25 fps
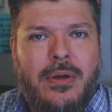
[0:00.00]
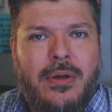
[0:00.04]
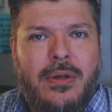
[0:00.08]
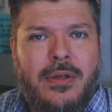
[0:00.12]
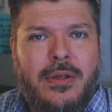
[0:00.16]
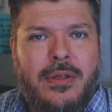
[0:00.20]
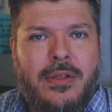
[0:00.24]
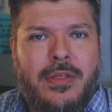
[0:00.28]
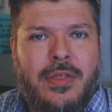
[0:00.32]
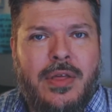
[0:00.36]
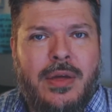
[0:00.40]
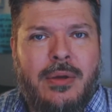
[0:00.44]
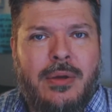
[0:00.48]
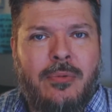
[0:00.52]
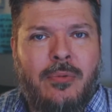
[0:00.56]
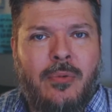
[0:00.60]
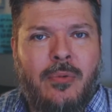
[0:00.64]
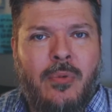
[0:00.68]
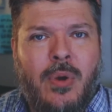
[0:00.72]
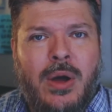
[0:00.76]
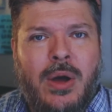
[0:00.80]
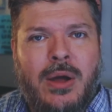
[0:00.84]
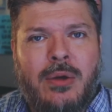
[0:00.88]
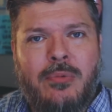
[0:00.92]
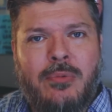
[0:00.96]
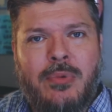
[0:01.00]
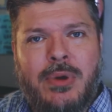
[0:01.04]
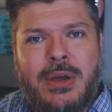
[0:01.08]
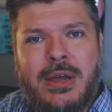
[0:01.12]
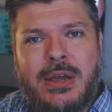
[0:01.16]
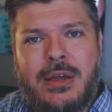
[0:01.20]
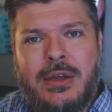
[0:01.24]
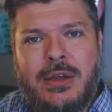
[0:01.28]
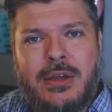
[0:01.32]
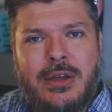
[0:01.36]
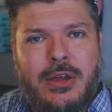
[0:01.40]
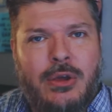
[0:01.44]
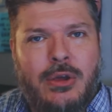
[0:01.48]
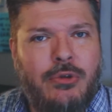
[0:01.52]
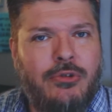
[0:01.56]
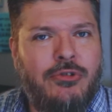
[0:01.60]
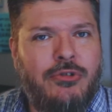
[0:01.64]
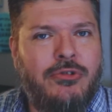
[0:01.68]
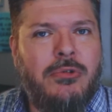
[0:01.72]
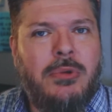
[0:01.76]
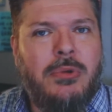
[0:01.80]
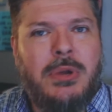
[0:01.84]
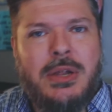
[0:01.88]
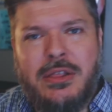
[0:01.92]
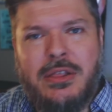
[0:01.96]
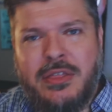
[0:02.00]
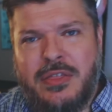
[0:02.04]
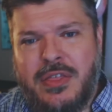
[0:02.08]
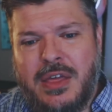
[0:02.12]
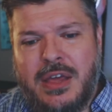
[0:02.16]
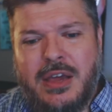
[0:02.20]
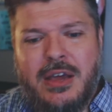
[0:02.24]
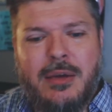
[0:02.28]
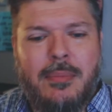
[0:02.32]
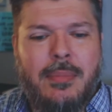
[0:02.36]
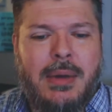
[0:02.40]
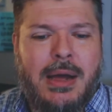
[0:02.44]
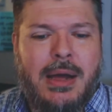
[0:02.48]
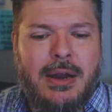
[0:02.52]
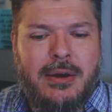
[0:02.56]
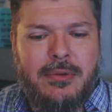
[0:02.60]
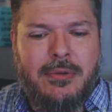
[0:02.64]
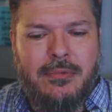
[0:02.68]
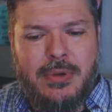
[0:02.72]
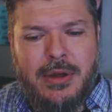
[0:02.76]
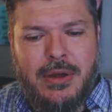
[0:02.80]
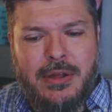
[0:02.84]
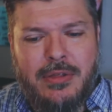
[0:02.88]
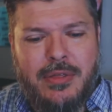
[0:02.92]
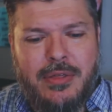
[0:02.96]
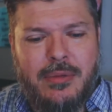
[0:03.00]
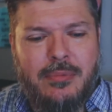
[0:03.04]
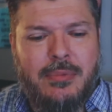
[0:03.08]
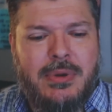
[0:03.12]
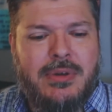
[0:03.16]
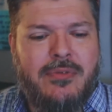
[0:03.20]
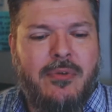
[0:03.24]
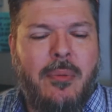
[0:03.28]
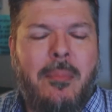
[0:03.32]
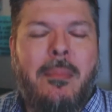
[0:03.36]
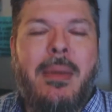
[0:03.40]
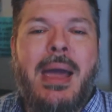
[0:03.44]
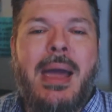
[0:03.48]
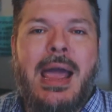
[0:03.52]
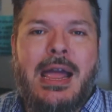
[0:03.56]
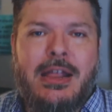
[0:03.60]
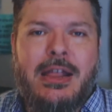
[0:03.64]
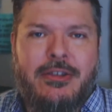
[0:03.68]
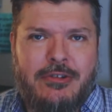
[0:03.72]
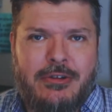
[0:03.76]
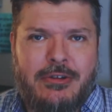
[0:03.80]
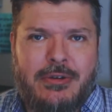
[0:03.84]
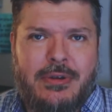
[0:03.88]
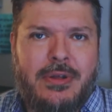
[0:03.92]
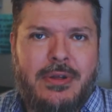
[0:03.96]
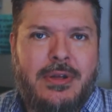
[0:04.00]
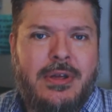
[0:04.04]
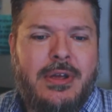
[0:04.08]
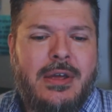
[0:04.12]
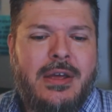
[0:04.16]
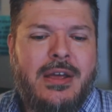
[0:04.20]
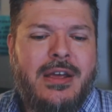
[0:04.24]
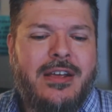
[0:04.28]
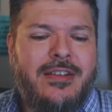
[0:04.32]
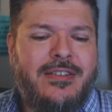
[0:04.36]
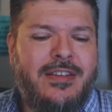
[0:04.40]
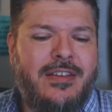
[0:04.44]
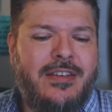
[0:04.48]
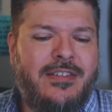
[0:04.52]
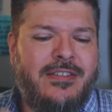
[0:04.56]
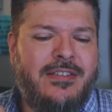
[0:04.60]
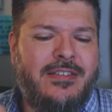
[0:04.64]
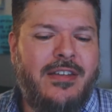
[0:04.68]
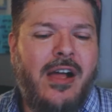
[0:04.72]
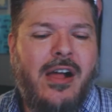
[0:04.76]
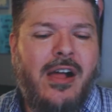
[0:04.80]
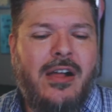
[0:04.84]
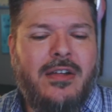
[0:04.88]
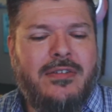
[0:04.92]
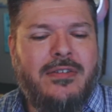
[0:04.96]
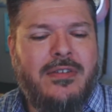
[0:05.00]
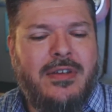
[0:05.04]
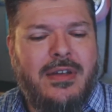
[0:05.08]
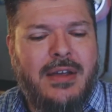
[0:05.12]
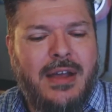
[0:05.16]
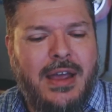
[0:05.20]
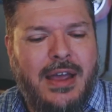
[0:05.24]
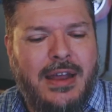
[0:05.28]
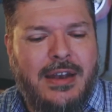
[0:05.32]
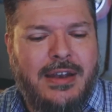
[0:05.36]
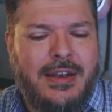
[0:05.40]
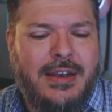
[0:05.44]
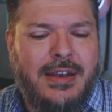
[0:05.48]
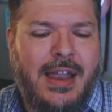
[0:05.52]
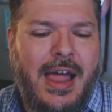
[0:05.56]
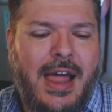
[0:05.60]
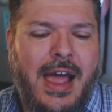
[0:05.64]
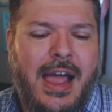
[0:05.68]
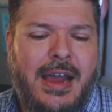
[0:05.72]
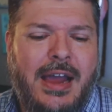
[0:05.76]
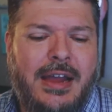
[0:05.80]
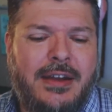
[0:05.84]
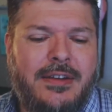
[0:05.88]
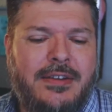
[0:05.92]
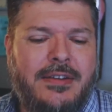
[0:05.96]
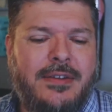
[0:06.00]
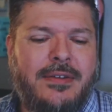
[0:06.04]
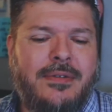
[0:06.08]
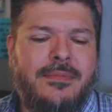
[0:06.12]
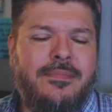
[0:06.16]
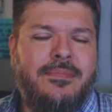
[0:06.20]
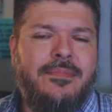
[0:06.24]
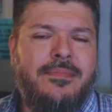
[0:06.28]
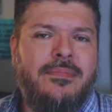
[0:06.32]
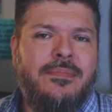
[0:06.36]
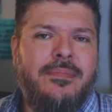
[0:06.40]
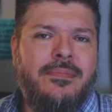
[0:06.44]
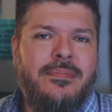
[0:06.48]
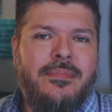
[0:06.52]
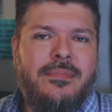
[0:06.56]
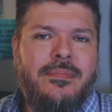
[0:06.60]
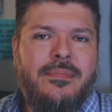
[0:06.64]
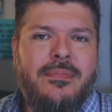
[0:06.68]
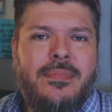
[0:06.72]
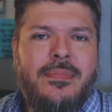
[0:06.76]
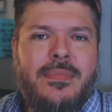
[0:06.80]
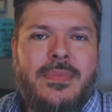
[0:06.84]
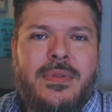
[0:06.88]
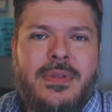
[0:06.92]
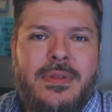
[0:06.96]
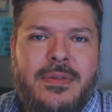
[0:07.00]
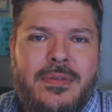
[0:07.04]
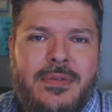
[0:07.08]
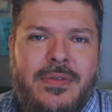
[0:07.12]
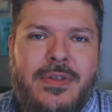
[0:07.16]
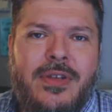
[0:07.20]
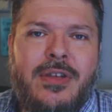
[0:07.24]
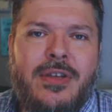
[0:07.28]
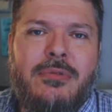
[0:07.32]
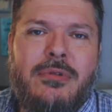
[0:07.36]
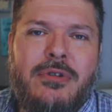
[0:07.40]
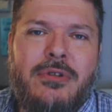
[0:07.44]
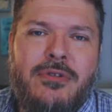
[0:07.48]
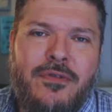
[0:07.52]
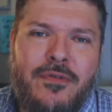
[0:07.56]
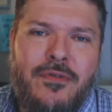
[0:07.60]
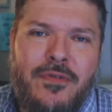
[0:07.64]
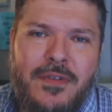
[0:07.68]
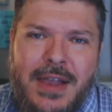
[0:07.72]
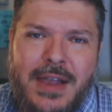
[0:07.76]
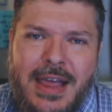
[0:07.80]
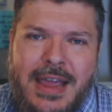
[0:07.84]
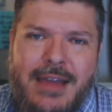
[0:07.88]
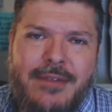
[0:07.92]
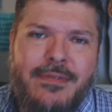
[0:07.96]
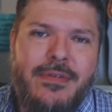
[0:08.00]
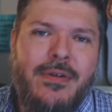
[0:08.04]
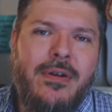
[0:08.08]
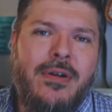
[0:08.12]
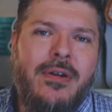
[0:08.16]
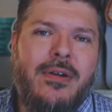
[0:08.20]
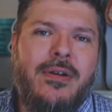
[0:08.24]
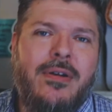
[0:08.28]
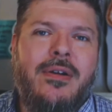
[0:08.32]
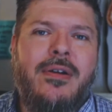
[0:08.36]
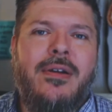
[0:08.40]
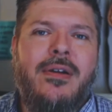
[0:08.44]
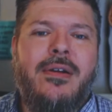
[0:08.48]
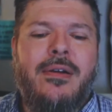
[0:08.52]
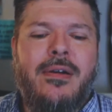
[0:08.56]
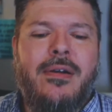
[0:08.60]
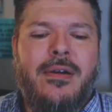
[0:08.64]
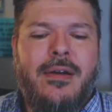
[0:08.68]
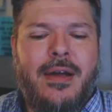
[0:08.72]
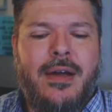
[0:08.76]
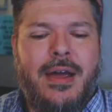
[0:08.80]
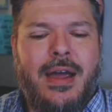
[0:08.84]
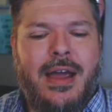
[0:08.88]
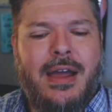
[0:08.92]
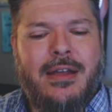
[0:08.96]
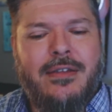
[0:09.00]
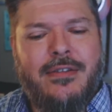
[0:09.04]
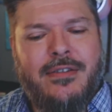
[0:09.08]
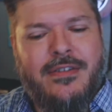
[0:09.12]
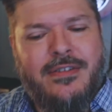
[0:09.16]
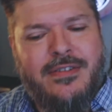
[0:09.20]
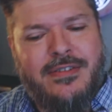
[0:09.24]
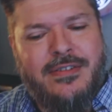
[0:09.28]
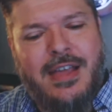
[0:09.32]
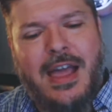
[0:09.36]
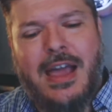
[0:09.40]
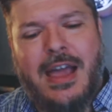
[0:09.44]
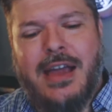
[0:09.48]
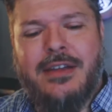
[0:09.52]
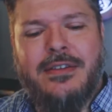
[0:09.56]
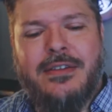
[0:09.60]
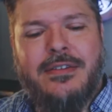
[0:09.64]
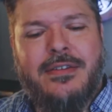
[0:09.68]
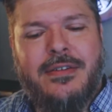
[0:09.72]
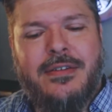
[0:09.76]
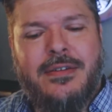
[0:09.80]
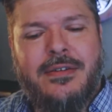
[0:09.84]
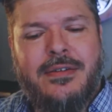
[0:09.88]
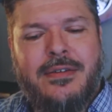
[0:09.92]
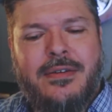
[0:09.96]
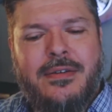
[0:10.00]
than what we usually think about it with and we've imagined. See, salt and light deal with flavor and sight.